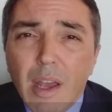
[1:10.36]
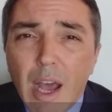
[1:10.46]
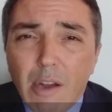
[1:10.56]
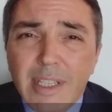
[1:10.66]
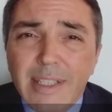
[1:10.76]

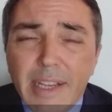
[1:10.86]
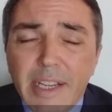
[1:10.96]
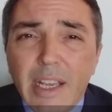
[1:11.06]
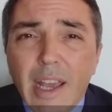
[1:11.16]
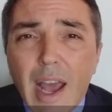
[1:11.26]
held
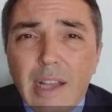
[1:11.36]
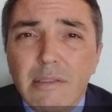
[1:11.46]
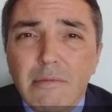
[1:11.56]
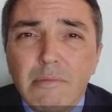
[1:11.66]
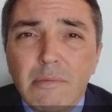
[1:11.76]
steady and
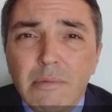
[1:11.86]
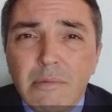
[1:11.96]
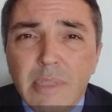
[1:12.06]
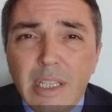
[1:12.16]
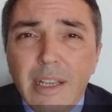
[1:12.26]

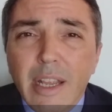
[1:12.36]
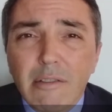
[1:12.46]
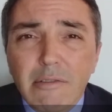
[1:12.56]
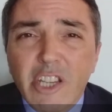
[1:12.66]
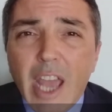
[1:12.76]
did
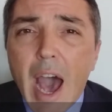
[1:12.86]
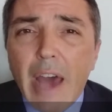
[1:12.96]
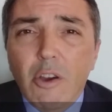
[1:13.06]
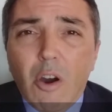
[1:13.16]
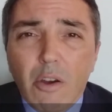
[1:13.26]
little
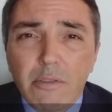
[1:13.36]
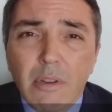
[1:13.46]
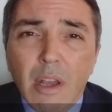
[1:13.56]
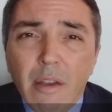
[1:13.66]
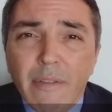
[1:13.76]
chat on
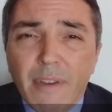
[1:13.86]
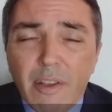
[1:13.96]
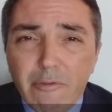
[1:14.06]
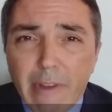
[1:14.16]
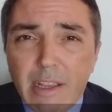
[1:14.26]

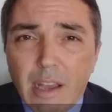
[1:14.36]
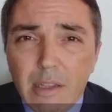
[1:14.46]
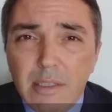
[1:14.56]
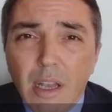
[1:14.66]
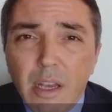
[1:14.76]
further rate
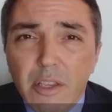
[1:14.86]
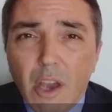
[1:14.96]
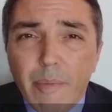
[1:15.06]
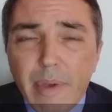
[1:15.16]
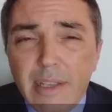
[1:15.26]
cuts. The
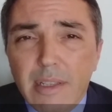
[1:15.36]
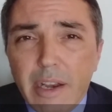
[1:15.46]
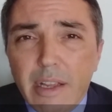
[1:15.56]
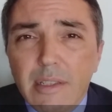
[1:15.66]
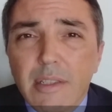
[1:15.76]
RBA
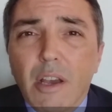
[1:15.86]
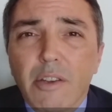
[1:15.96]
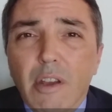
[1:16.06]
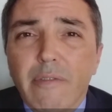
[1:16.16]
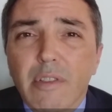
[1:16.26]
slightly concerned
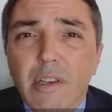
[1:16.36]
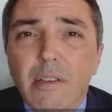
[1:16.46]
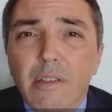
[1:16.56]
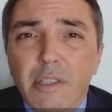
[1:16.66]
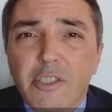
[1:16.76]
over
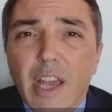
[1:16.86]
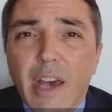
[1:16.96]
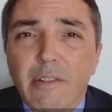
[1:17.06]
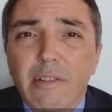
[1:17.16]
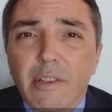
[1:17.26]
the
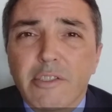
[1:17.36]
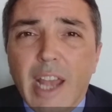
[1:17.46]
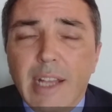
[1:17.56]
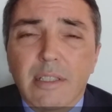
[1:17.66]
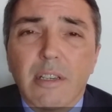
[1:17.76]

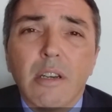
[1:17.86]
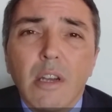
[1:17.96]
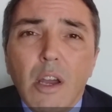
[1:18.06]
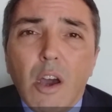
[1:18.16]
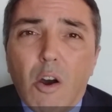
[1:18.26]
chatter
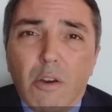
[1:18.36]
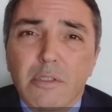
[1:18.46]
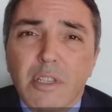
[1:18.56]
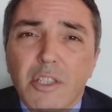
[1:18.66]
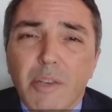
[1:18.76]
on
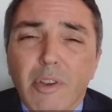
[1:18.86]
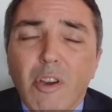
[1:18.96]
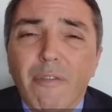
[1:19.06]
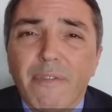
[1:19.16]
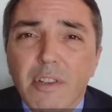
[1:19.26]
consumer
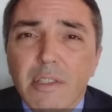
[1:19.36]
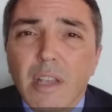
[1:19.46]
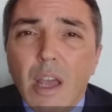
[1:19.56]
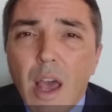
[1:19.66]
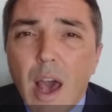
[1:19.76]

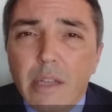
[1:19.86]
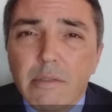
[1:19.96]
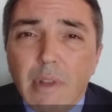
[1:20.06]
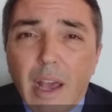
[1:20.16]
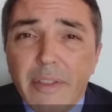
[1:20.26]
confidence.
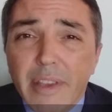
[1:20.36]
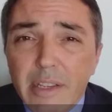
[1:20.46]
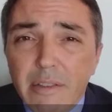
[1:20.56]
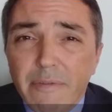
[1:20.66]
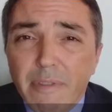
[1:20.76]
And at the
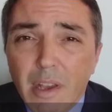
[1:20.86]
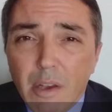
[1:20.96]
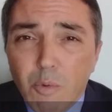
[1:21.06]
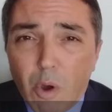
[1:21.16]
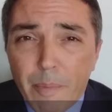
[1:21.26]
end of
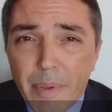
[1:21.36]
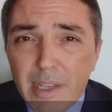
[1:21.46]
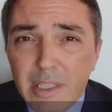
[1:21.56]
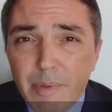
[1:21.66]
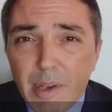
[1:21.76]
what
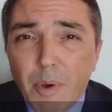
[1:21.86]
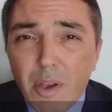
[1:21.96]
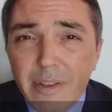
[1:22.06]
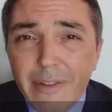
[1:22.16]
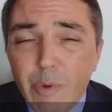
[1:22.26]
appears to be a
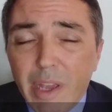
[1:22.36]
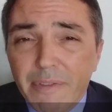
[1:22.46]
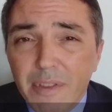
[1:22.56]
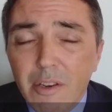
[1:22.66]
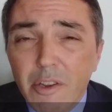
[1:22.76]
positive week
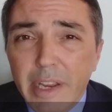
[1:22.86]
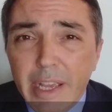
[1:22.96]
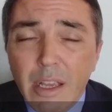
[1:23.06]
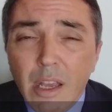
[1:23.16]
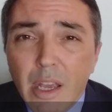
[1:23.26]
for the
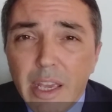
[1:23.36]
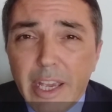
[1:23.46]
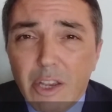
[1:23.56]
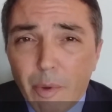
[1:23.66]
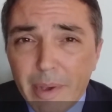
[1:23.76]
loonie,
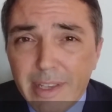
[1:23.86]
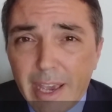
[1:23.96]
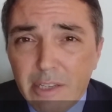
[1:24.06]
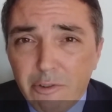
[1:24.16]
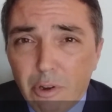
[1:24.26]
economic
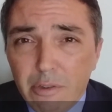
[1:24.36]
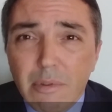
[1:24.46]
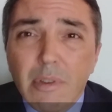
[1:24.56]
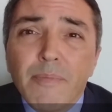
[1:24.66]
data on